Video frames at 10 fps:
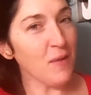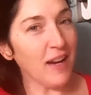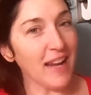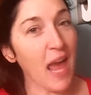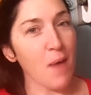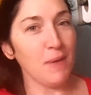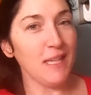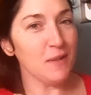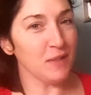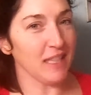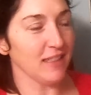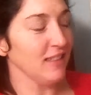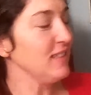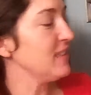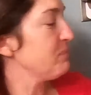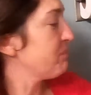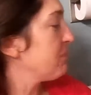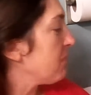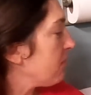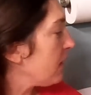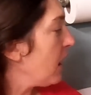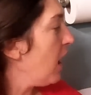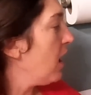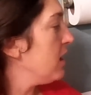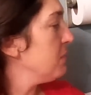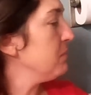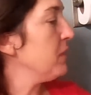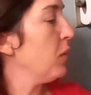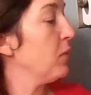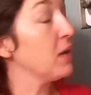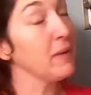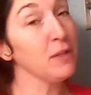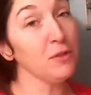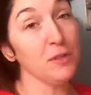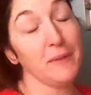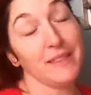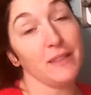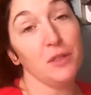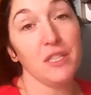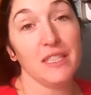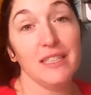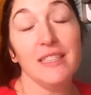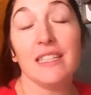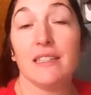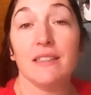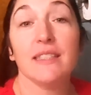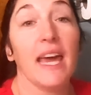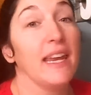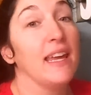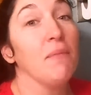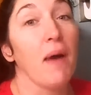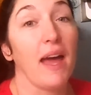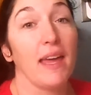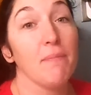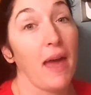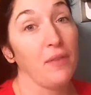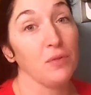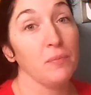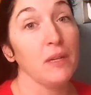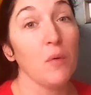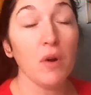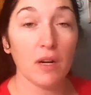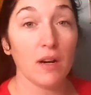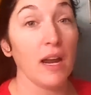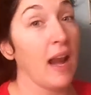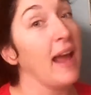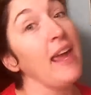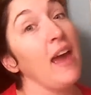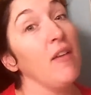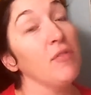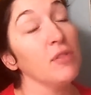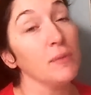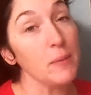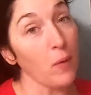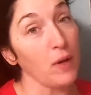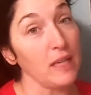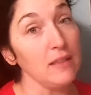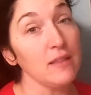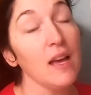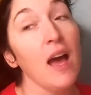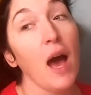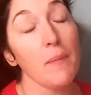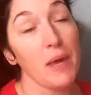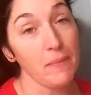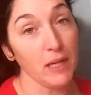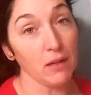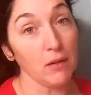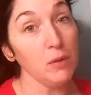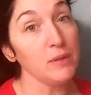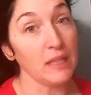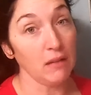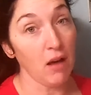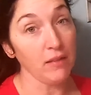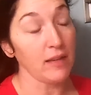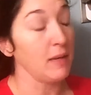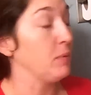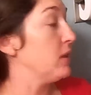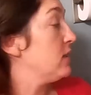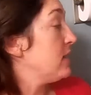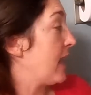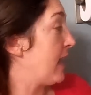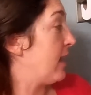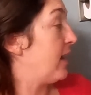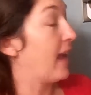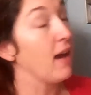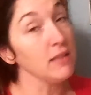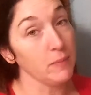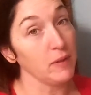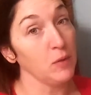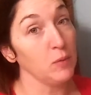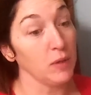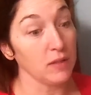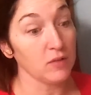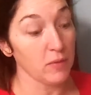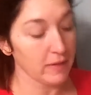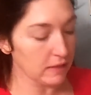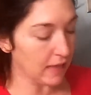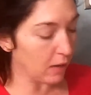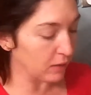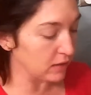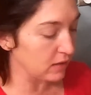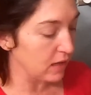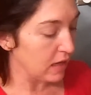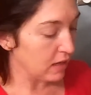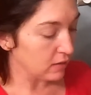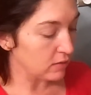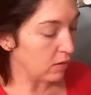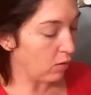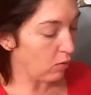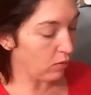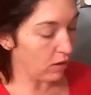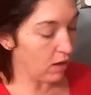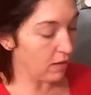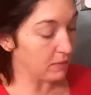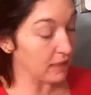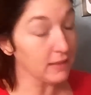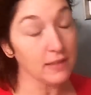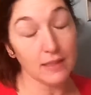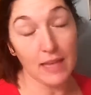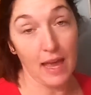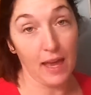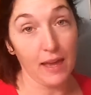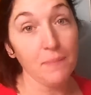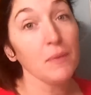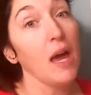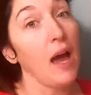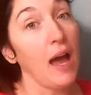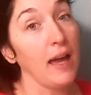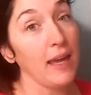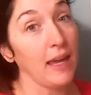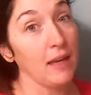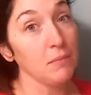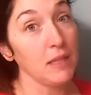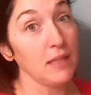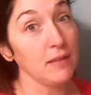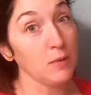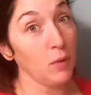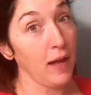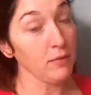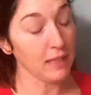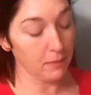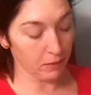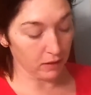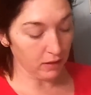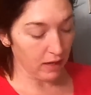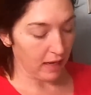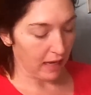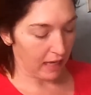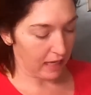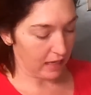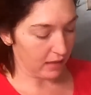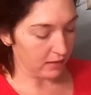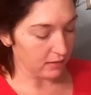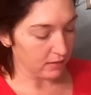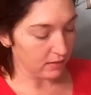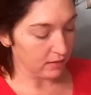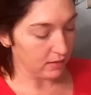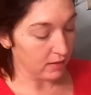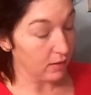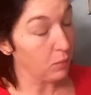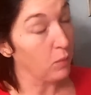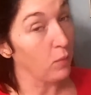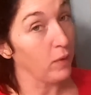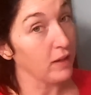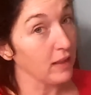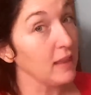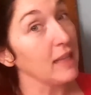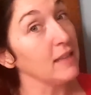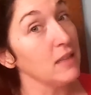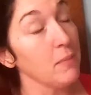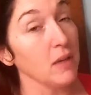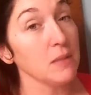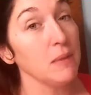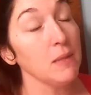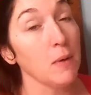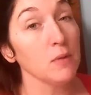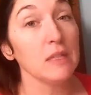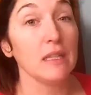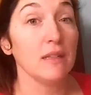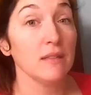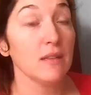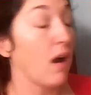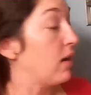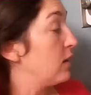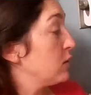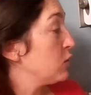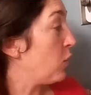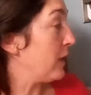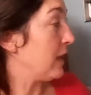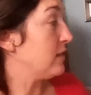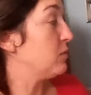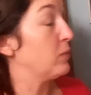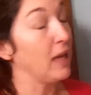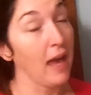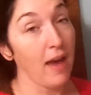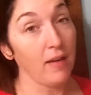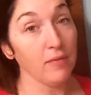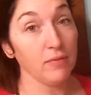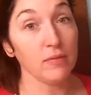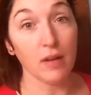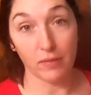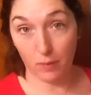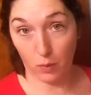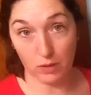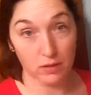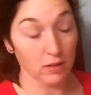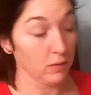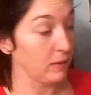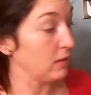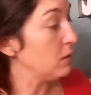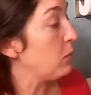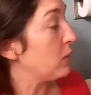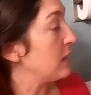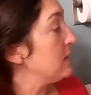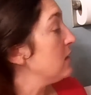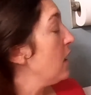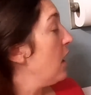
everyone, Happy New Year's. One of my New Year's resolutions is getting my bathroom in order, and I have three boys, a baby girl who's in cloth diapers, and a husband who works tremendous hours. So needless to say, I am the sole housekeeper, and one of the things that bugs me the most is our toilet. We have, of course, the three little boys